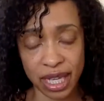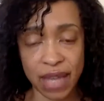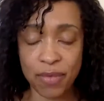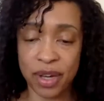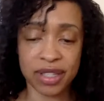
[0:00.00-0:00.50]

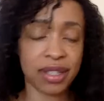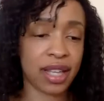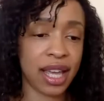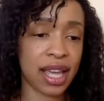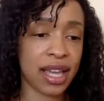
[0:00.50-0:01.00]
It wasn't
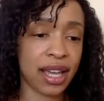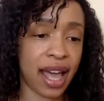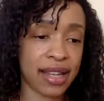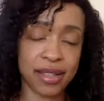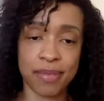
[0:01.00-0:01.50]
like
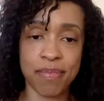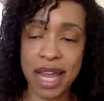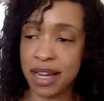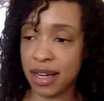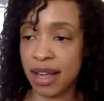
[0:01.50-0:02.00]
I just
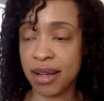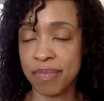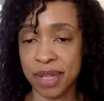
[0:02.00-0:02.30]
made it up,